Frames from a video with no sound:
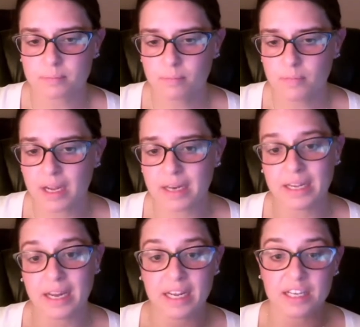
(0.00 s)
And
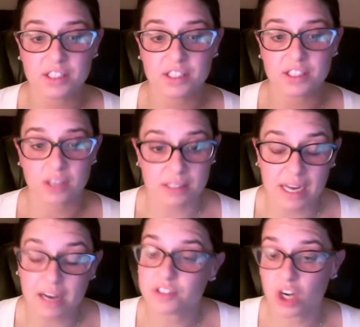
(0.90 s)
again, it does
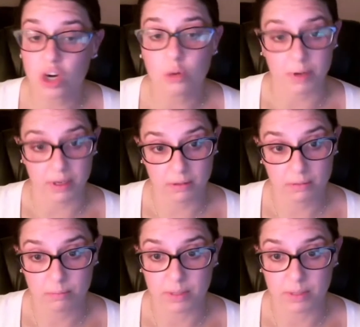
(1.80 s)
have to open,